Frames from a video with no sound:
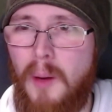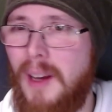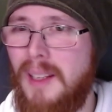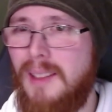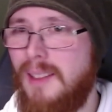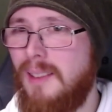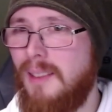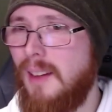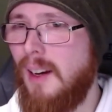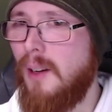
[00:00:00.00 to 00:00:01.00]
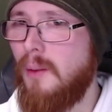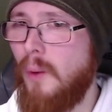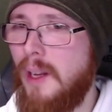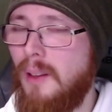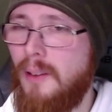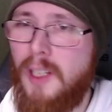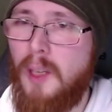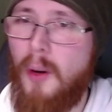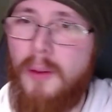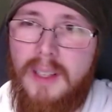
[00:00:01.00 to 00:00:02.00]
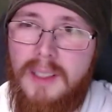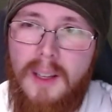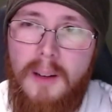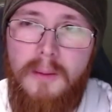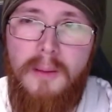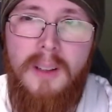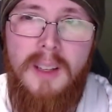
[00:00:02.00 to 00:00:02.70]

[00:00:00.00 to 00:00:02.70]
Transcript: mind when learning about this stuff.